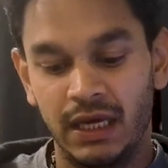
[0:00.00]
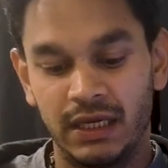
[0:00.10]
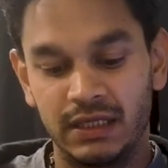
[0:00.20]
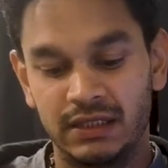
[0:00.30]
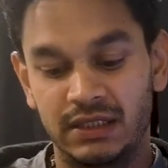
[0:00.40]

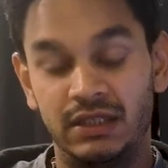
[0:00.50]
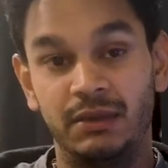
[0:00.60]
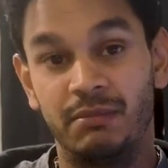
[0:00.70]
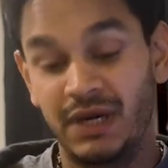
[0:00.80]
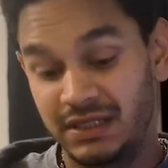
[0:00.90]
is
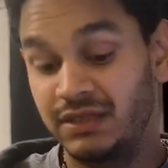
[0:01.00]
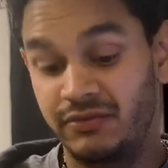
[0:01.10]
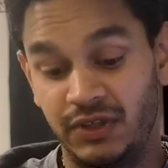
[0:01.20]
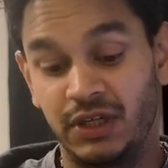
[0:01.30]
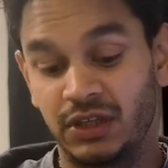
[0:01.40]
the
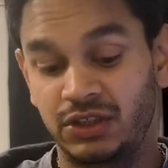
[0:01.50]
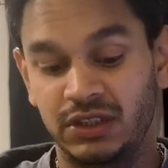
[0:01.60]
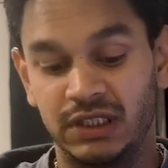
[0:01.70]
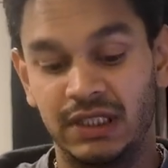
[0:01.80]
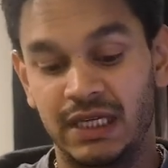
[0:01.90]
massive
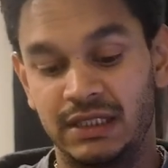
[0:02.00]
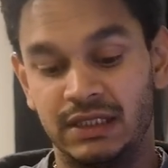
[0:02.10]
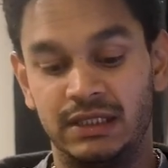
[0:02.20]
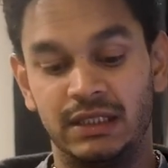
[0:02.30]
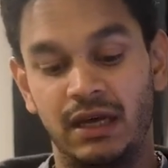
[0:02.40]
reduction in
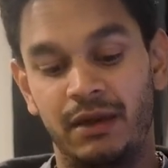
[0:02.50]
density.